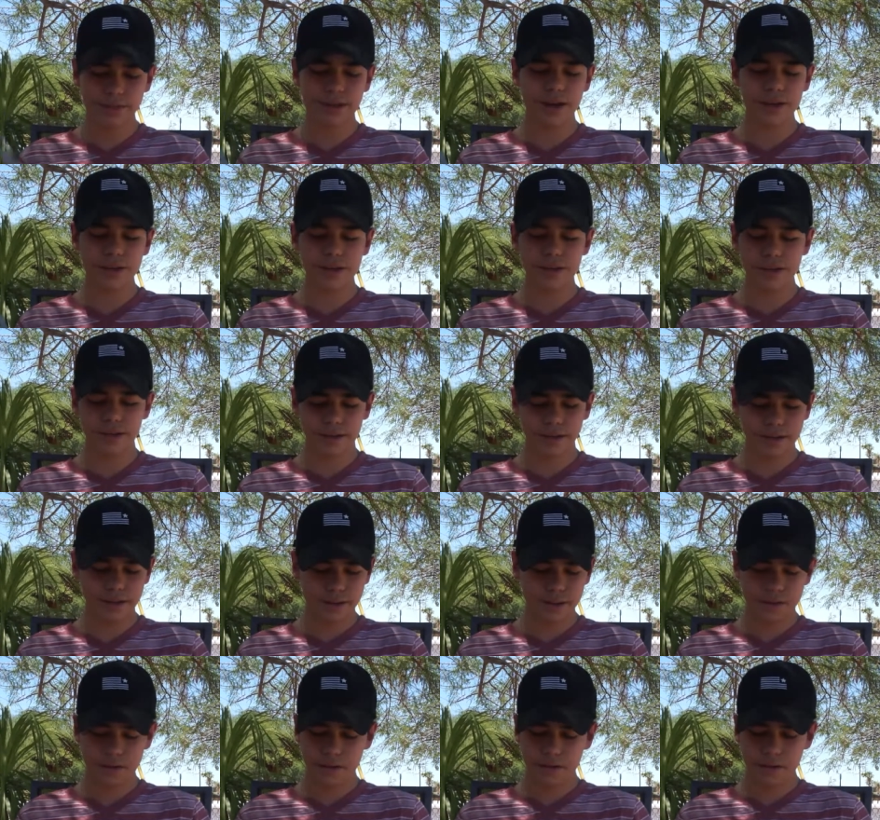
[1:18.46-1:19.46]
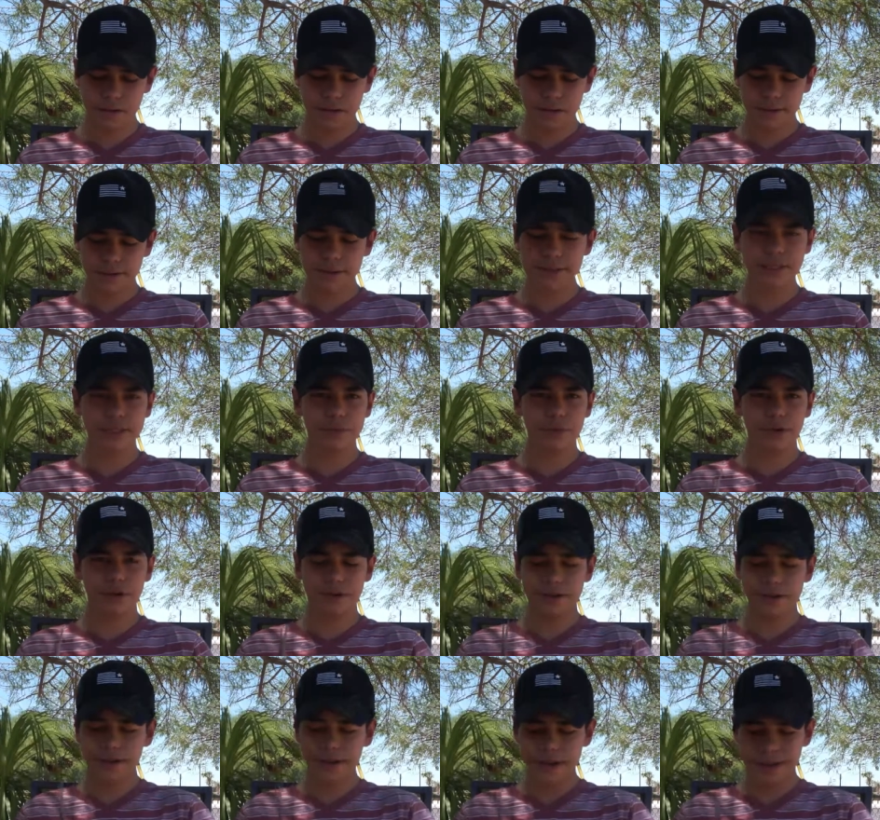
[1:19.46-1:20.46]
do not cut. That's
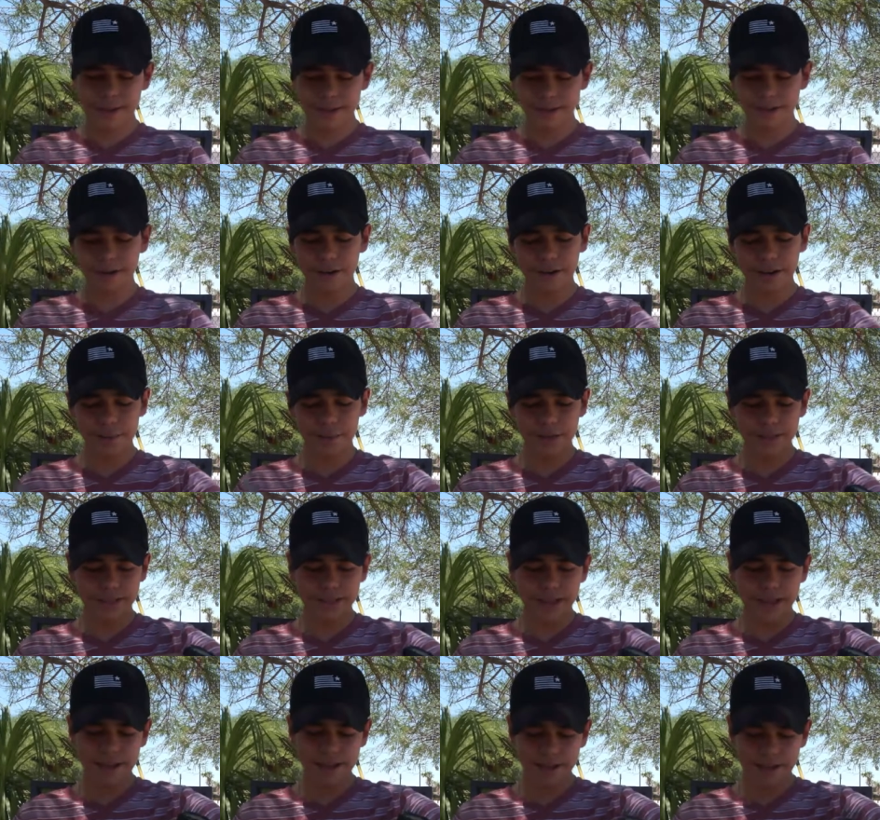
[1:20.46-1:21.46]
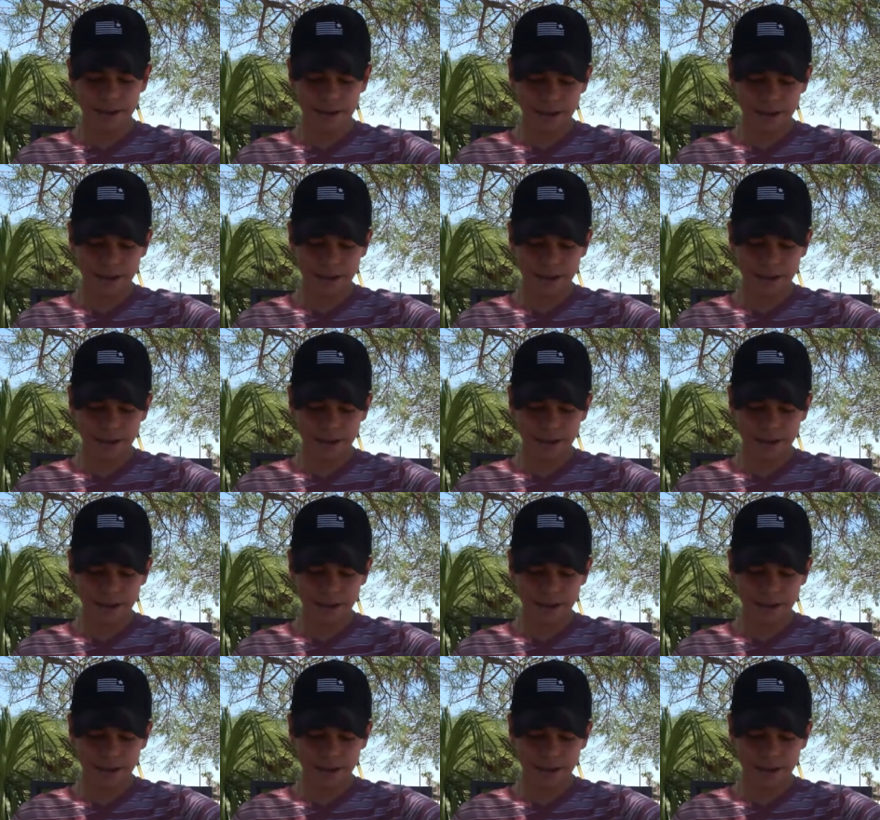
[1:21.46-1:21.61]
smart that Target puts that